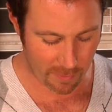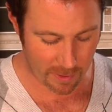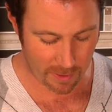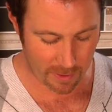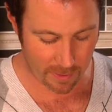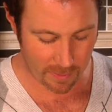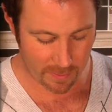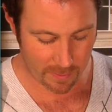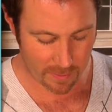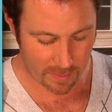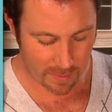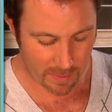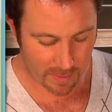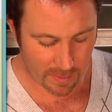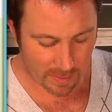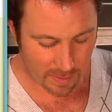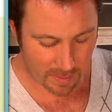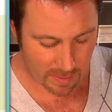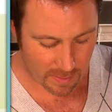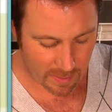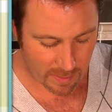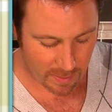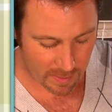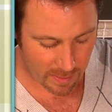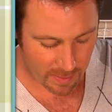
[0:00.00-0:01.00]
oil.
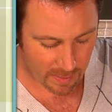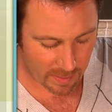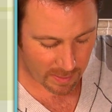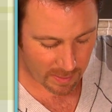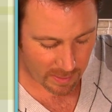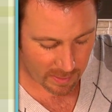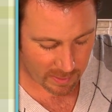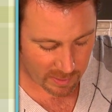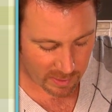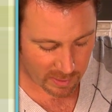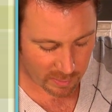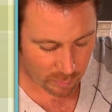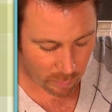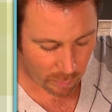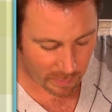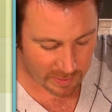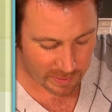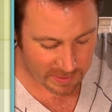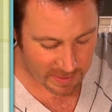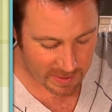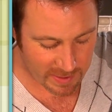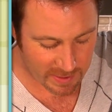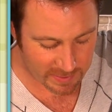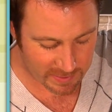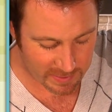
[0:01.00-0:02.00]
Just
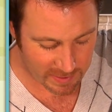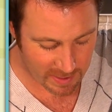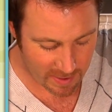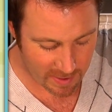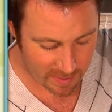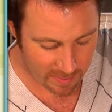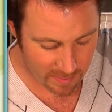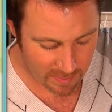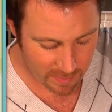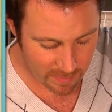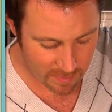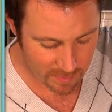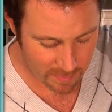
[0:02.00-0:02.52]
whisk this in.